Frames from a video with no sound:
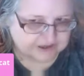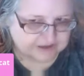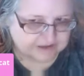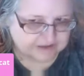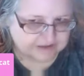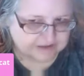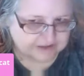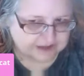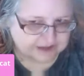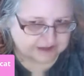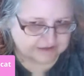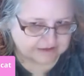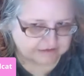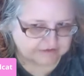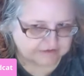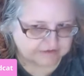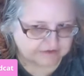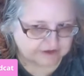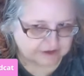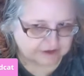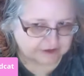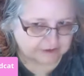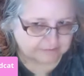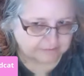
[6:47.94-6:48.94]
that's
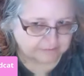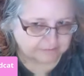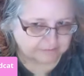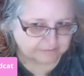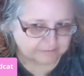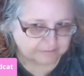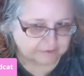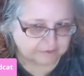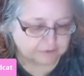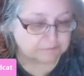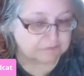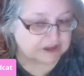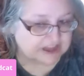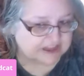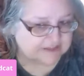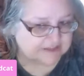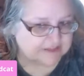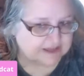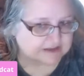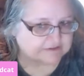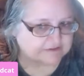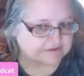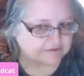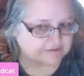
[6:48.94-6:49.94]
to me,
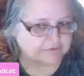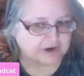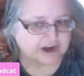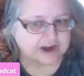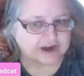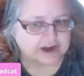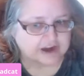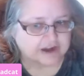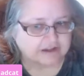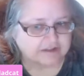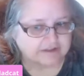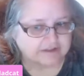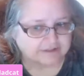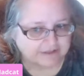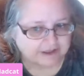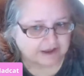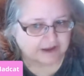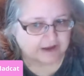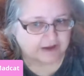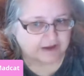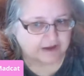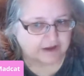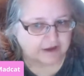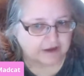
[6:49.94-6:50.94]
that's a frightening
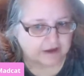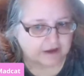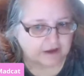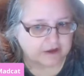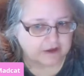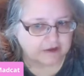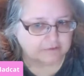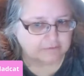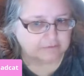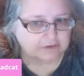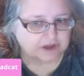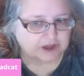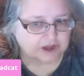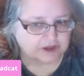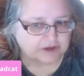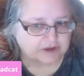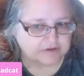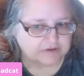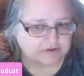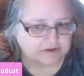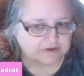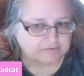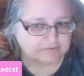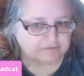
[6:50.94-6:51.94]
thing,
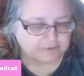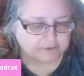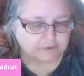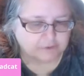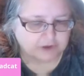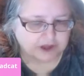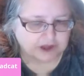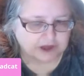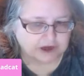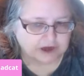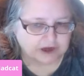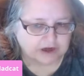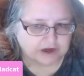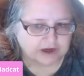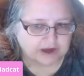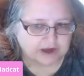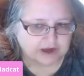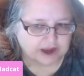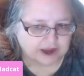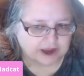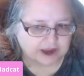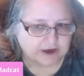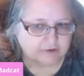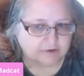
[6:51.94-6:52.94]
because if you can
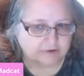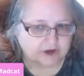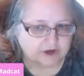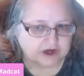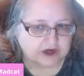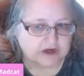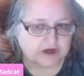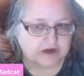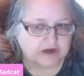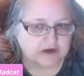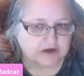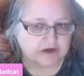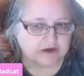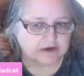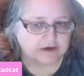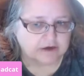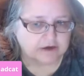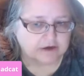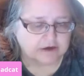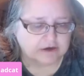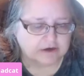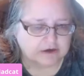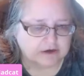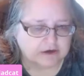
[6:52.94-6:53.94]
carry
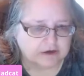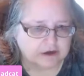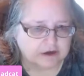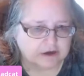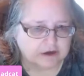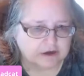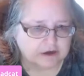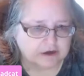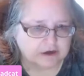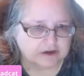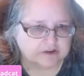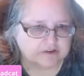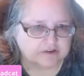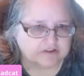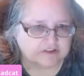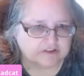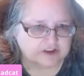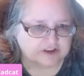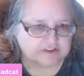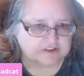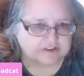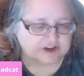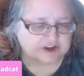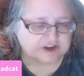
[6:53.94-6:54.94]

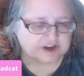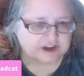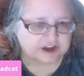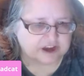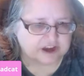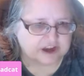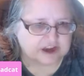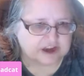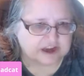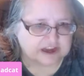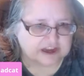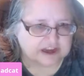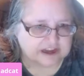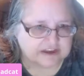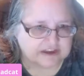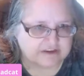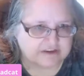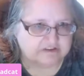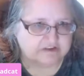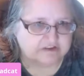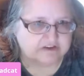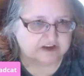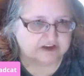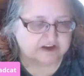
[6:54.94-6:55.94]
such an
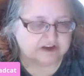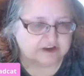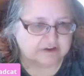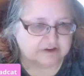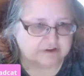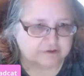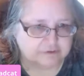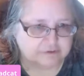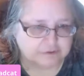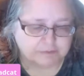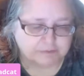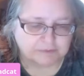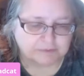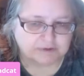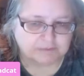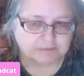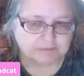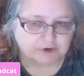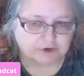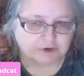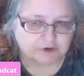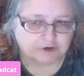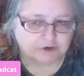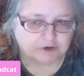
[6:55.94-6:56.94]
easily
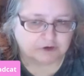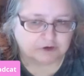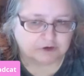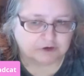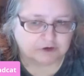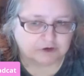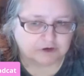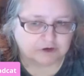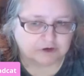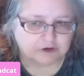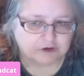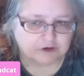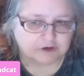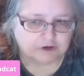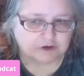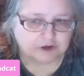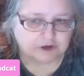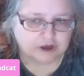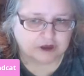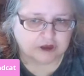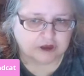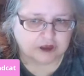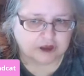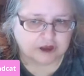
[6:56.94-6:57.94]
distributable
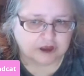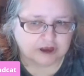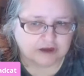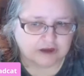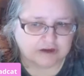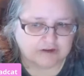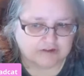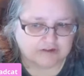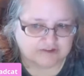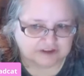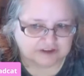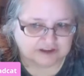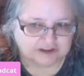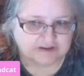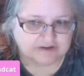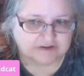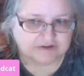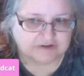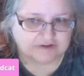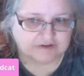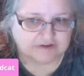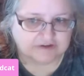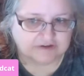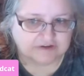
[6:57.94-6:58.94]

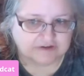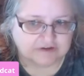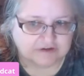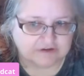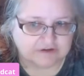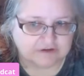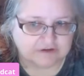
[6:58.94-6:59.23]
disease,